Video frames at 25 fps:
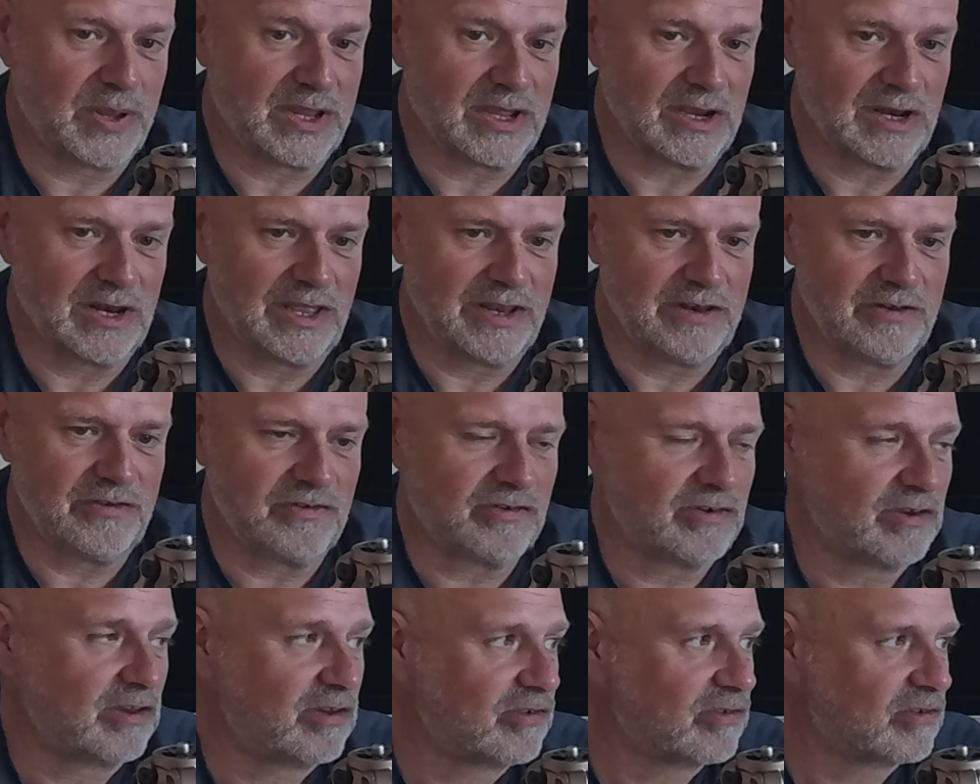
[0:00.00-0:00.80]
bigger
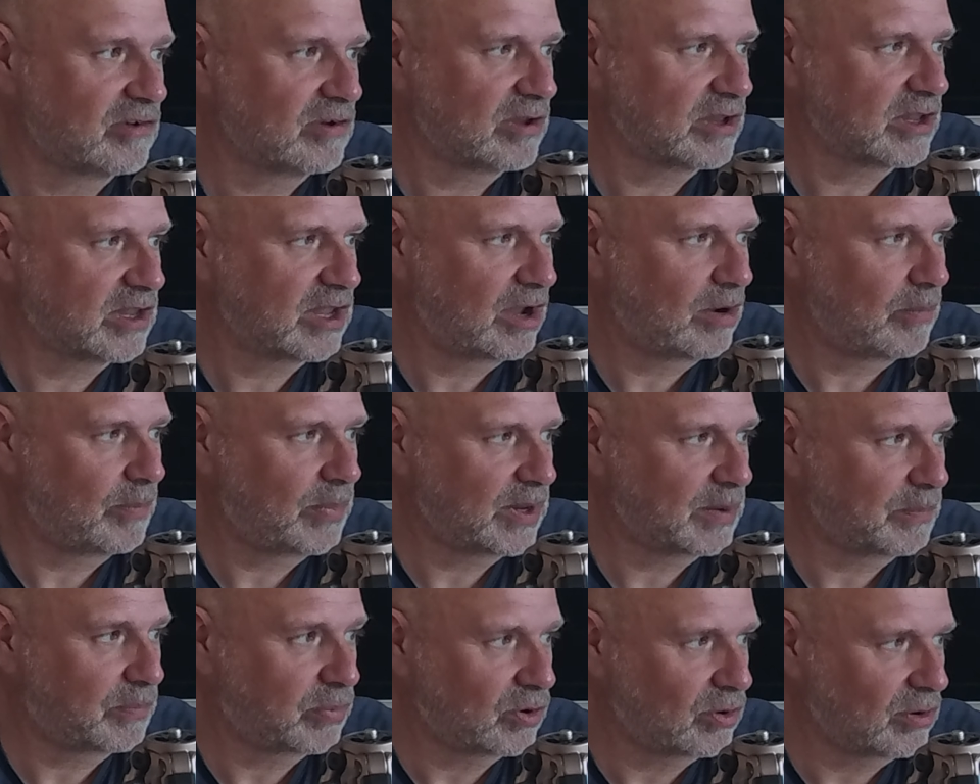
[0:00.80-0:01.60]
lenses like our
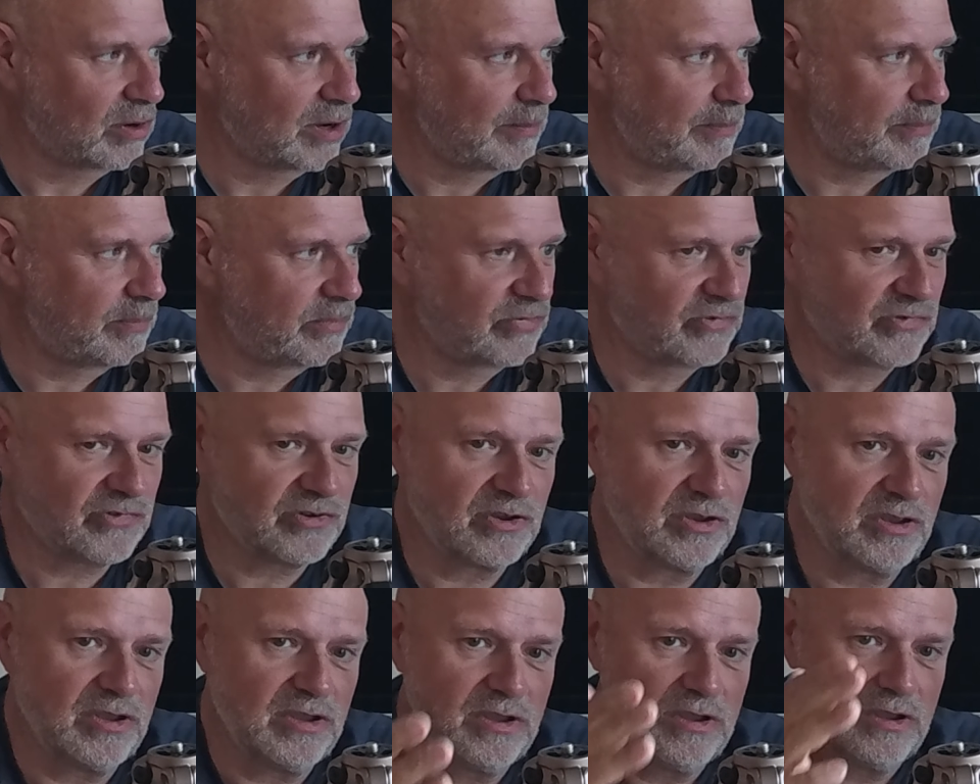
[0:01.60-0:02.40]
big primes,